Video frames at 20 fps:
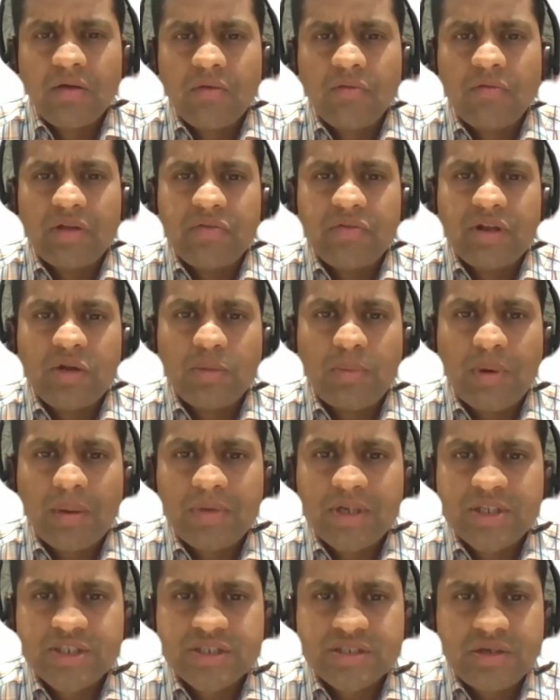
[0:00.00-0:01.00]
When will you
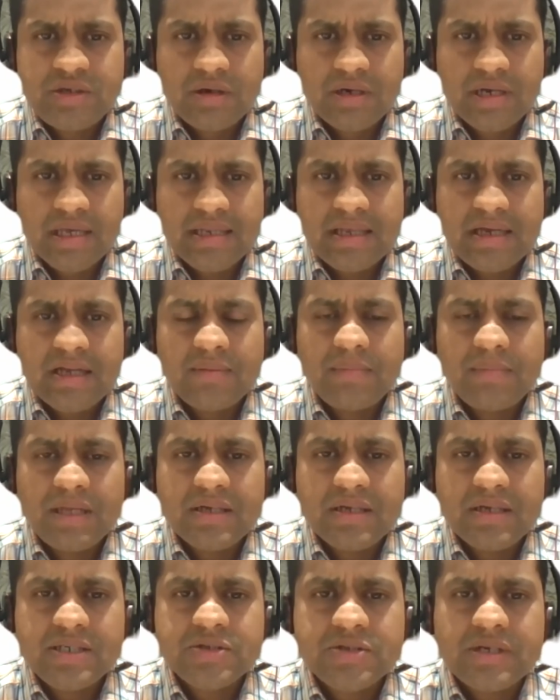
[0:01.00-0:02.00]
publish your technical
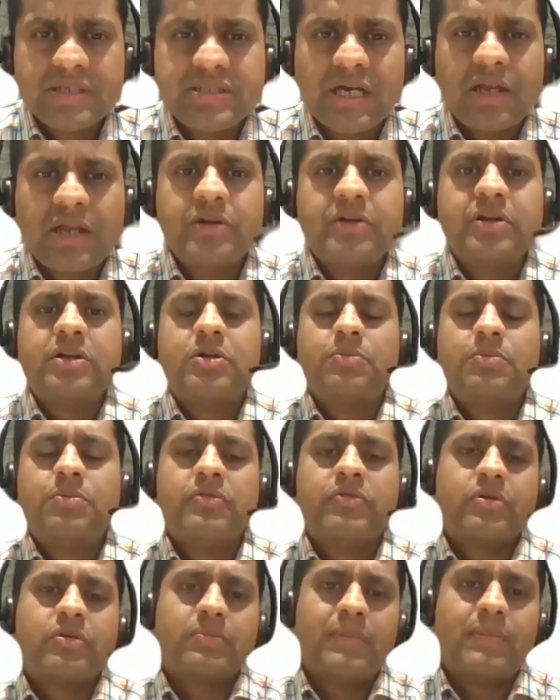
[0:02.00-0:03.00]
methods? As I alluded to
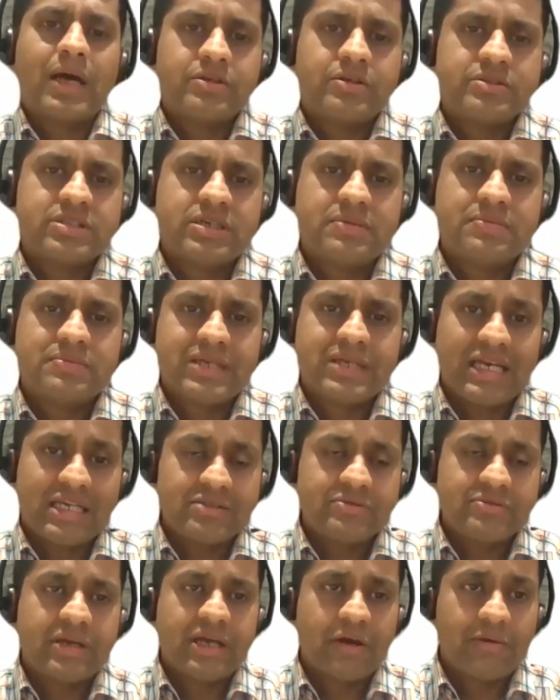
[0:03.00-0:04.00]
before, manuscripts
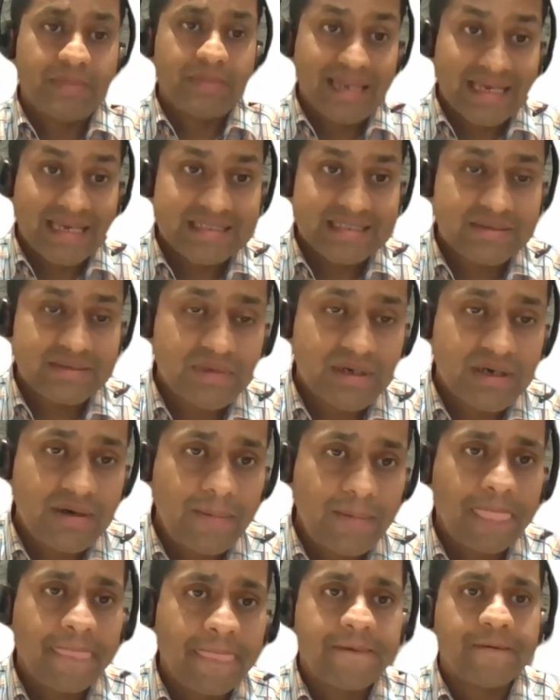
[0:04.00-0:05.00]
has, have been accepted.